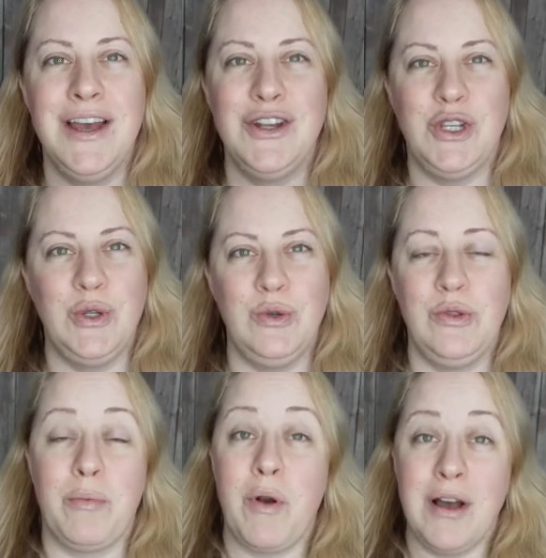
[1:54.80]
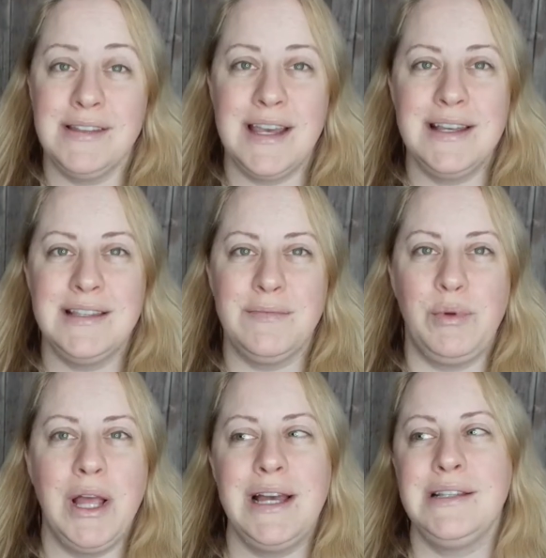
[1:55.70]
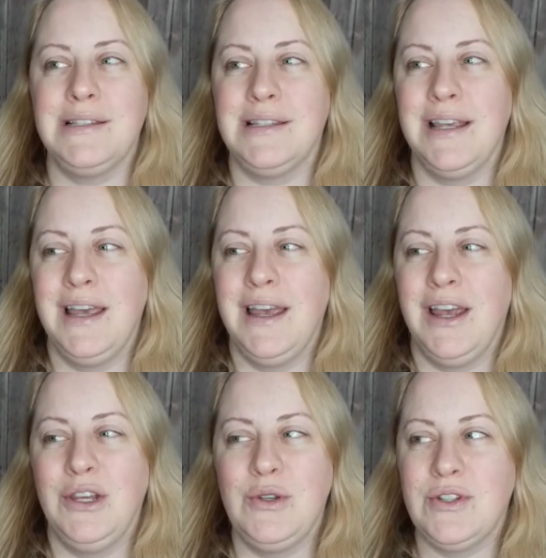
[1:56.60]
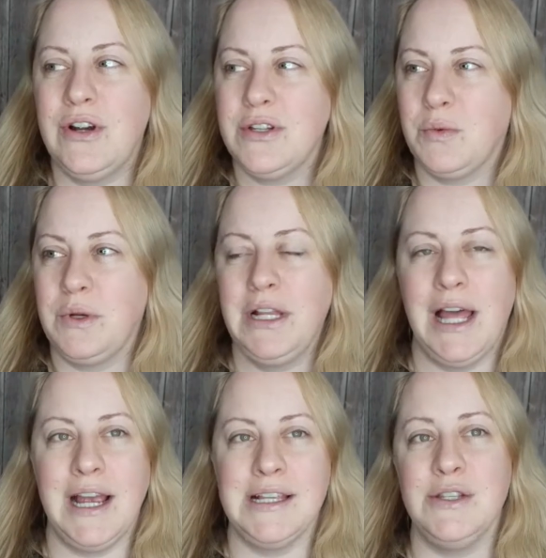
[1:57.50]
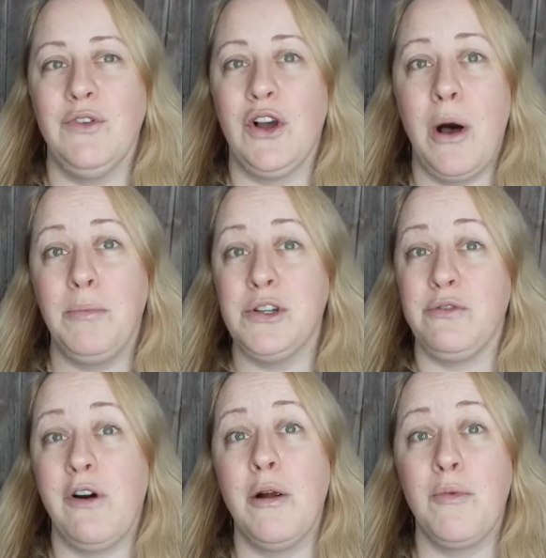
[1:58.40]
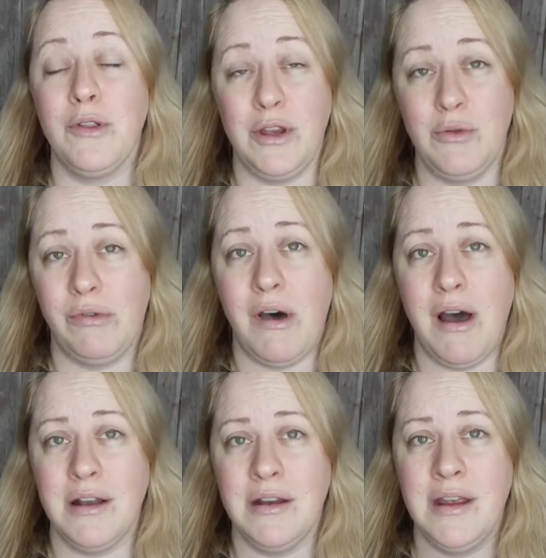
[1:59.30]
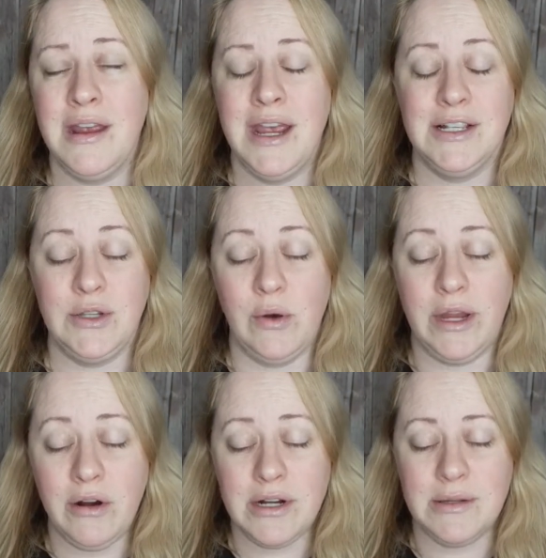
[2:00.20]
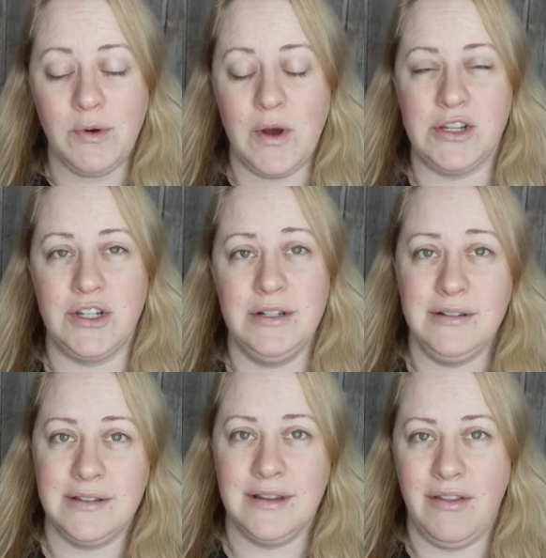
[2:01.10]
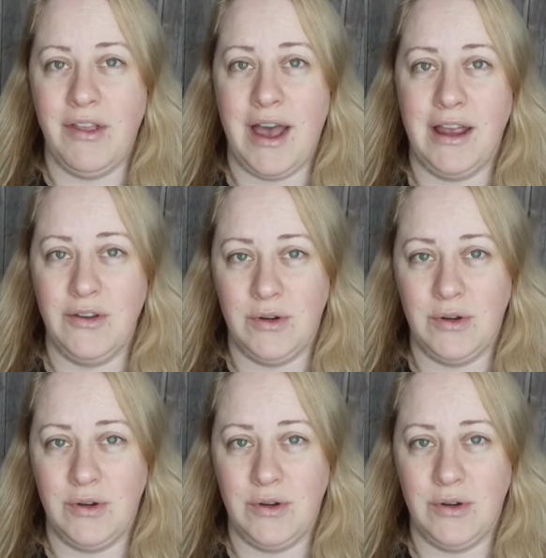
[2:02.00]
to the process. Plus, you start to realize you've accomplished far more than you thought. So here are some questions that you